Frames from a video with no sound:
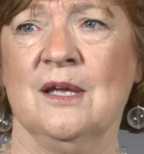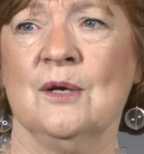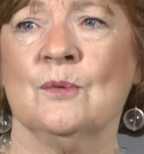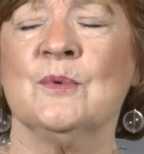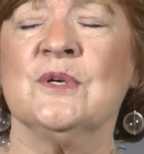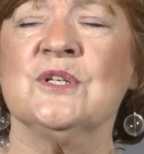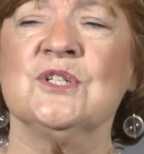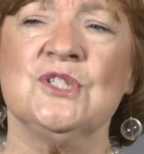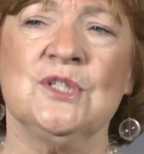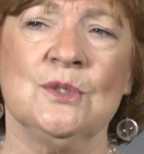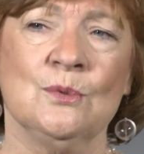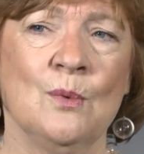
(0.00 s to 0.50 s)

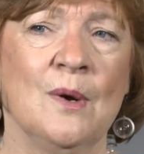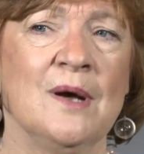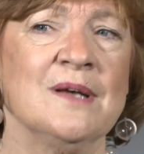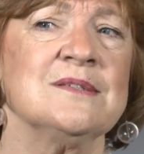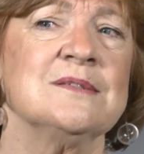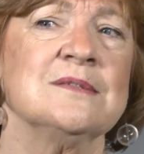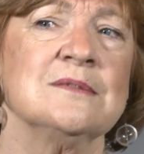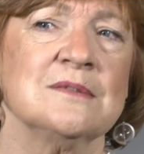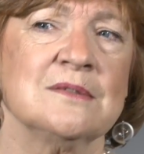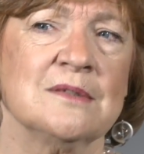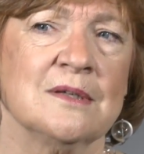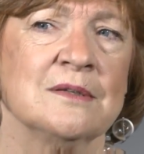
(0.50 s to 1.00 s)
when she
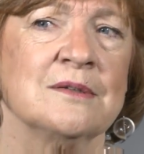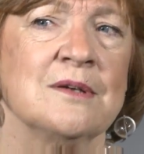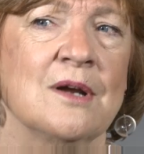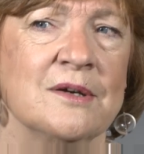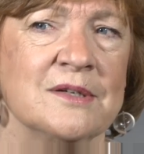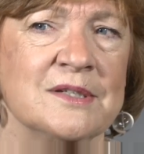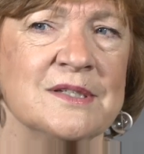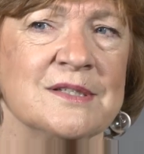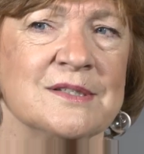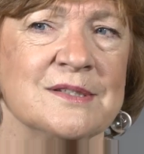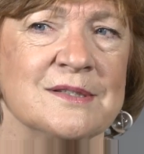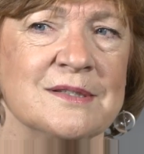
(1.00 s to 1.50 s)
wasn't an
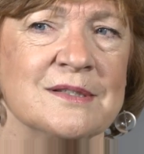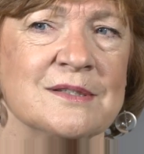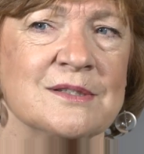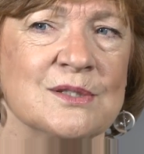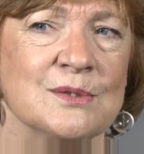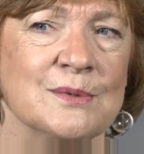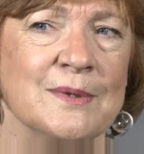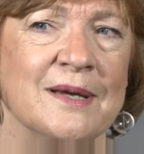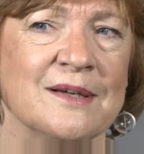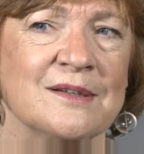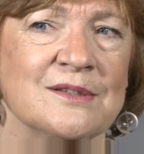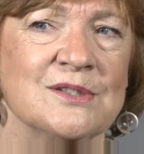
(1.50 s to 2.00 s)
artistic
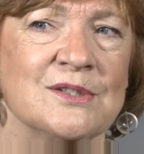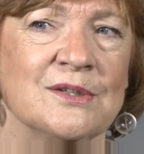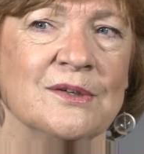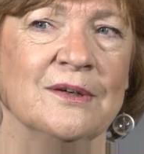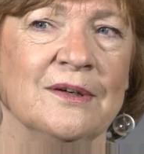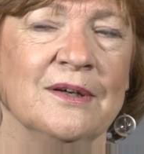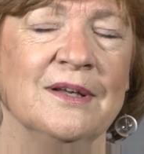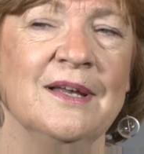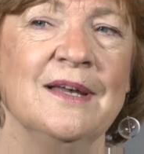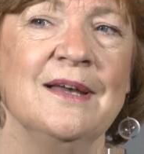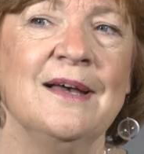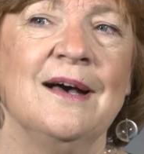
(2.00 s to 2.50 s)
director.